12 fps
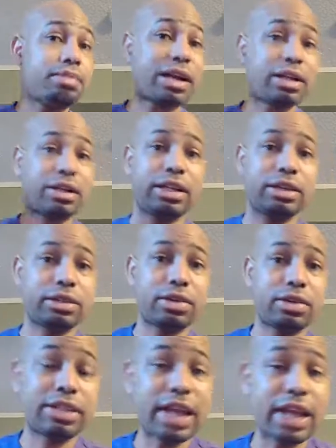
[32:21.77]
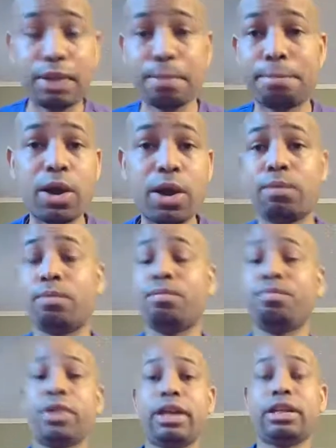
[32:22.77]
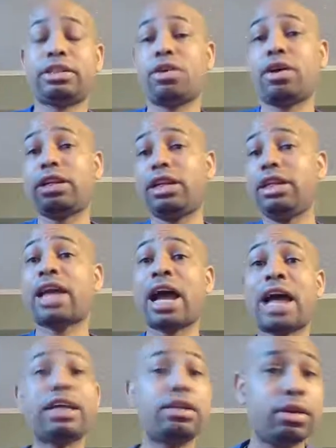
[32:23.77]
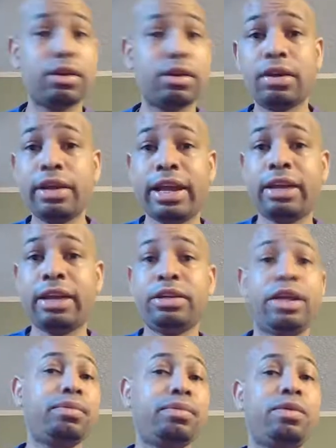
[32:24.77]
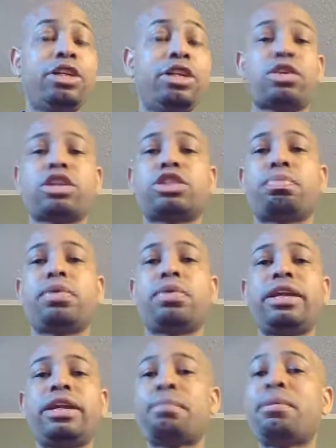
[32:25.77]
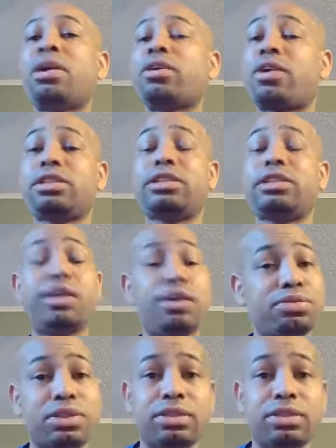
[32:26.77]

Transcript: clicked on his name, boom, and saw it, and he got it, and then we just start spreading it among ourselves.